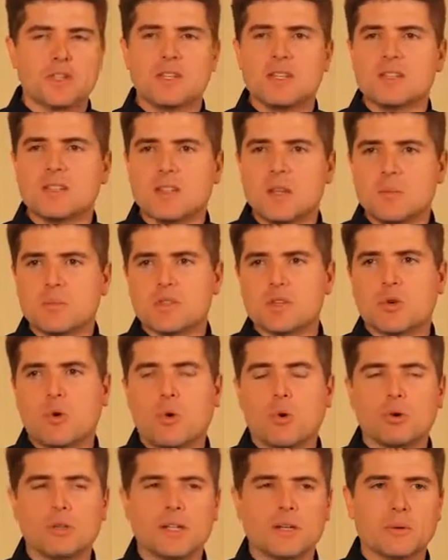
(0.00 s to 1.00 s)
And this seems to
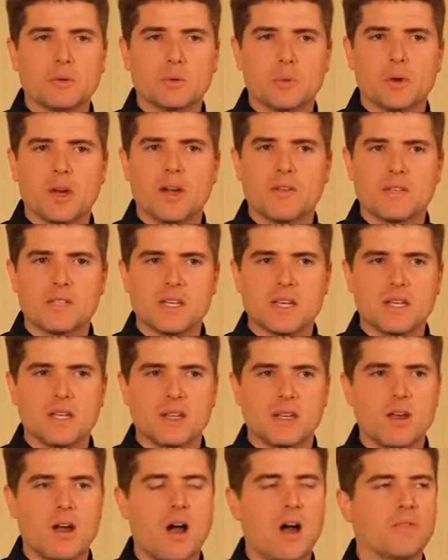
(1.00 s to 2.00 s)
correlate with what I've seen
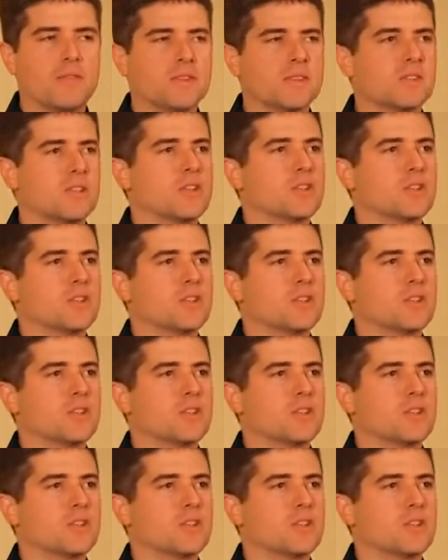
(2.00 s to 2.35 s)
in the office.